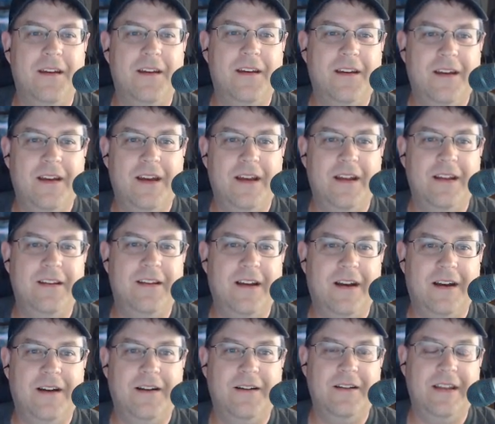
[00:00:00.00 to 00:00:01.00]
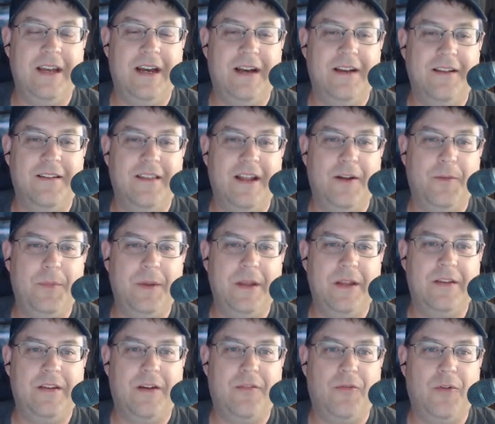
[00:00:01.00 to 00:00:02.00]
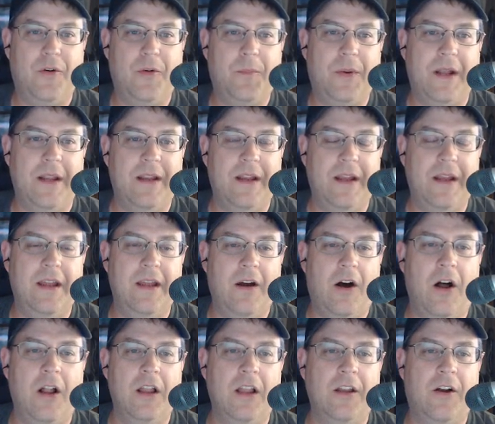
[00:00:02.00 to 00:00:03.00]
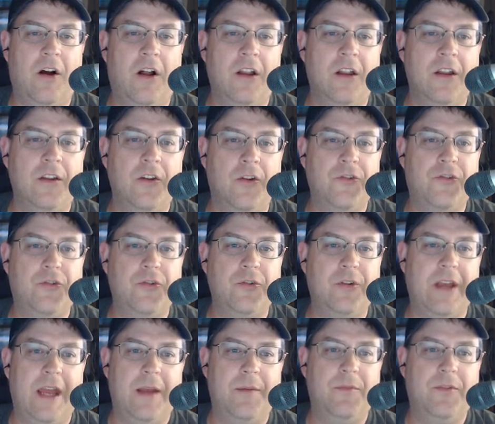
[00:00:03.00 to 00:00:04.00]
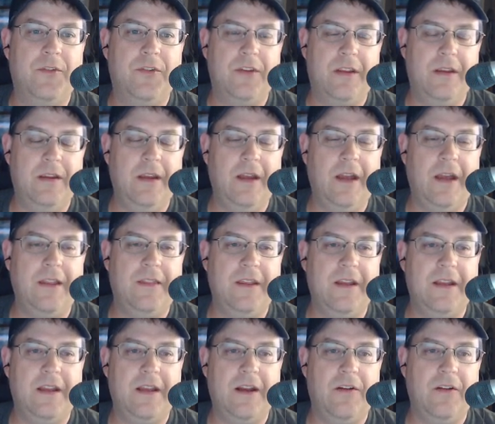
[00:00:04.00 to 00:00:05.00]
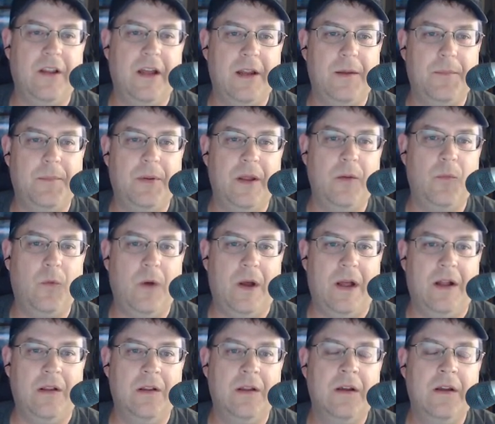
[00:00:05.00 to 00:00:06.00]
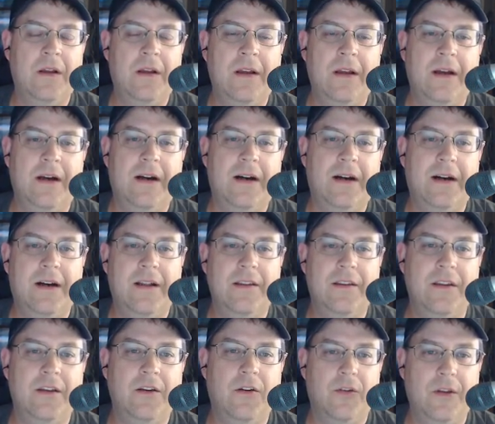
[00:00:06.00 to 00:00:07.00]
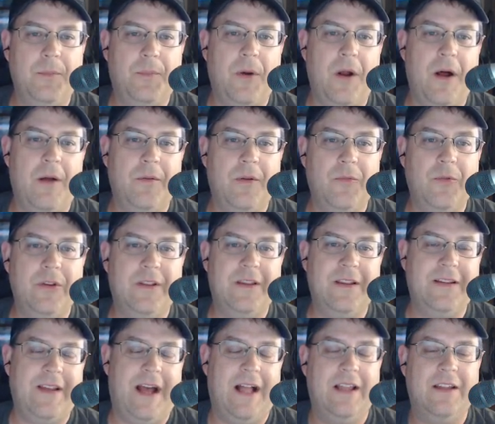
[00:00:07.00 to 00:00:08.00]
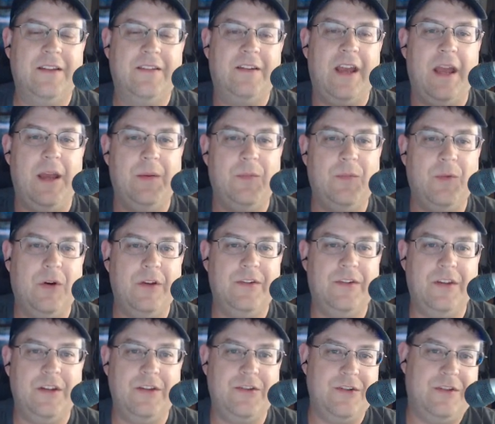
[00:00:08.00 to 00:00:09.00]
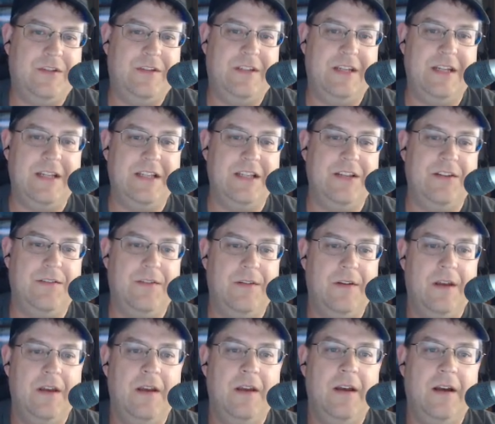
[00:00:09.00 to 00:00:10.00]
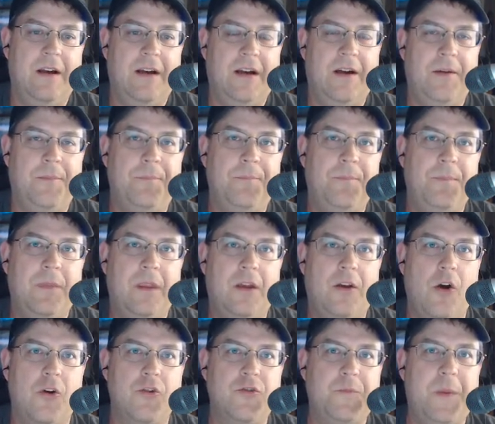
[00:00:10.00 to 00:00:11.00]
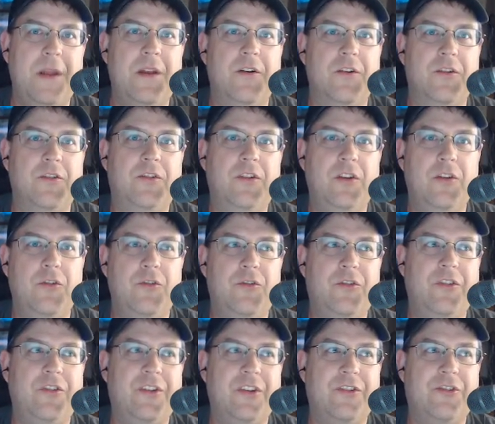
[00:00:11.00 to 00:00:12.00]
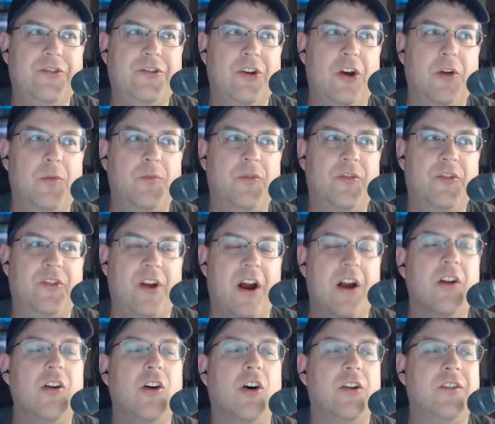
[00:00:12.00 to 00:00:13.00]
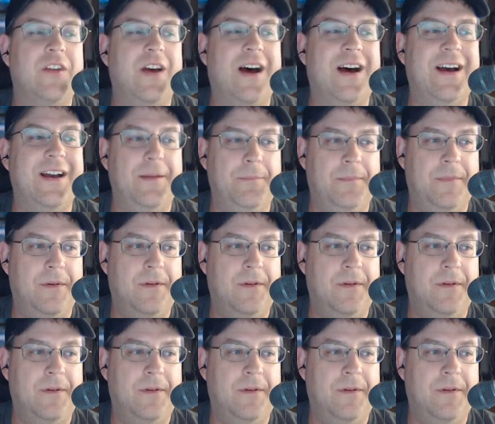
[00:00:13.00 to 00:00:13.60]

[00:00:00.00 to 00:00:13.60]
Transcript: And, that'll be a tough one. But all in all, in those 2 games, I think Carolina played well. The only problem with the Dallas game was they just didn't Coach Peters uses this term, start on time.